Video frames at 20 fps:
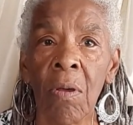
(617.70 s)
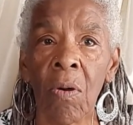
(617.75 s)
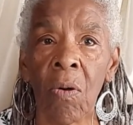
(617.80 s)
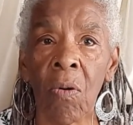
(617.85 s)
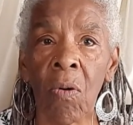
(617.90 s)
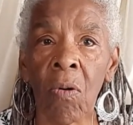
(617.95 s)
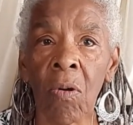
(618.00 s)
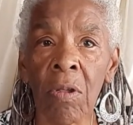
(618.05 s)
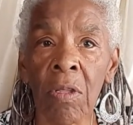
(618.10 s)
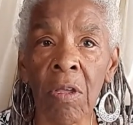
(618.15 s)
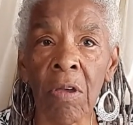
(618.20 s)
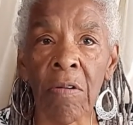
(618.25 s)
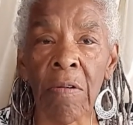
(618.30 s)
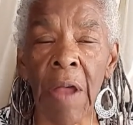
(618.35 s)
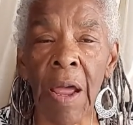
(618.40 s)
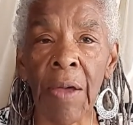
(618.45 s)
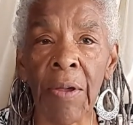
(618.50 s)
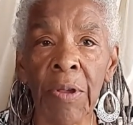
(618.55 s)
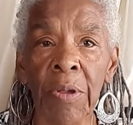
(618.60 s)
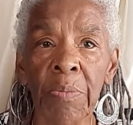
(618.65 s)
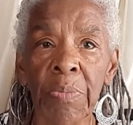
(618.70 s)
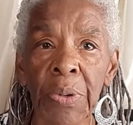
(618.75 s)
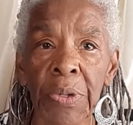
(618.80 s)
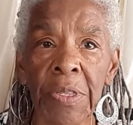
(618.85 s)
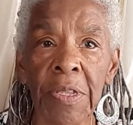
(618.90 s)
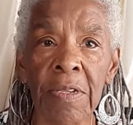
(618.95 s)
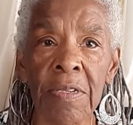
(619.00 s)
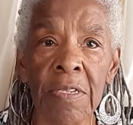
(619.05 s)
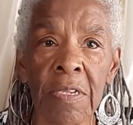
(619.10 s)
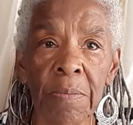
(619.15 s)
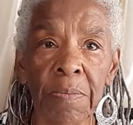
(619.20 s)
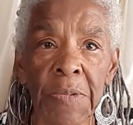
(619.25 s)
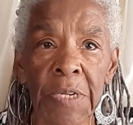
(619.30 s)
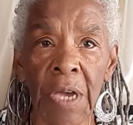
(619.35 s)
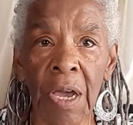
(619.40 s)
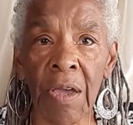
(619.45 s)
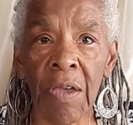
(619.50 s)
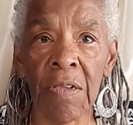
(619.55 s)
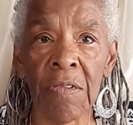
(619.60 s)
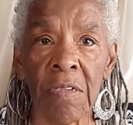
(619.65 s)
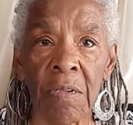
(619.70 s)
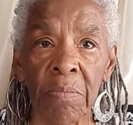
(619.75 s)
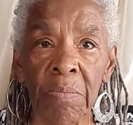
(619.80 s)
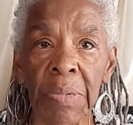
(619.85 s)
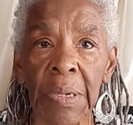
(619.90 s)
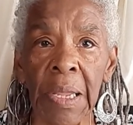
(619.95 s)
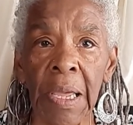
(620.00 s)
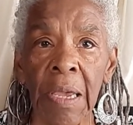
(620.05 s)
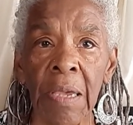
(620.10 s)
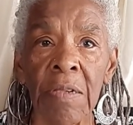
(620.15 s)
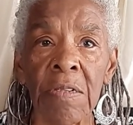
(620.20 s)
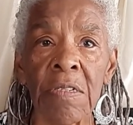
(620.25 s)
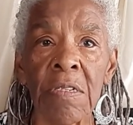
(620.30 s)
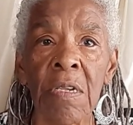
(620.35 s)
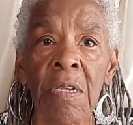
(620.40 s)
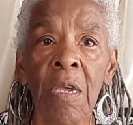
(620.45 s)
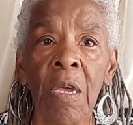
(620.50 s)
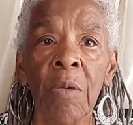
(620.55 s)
on the ground and put the zip ties in place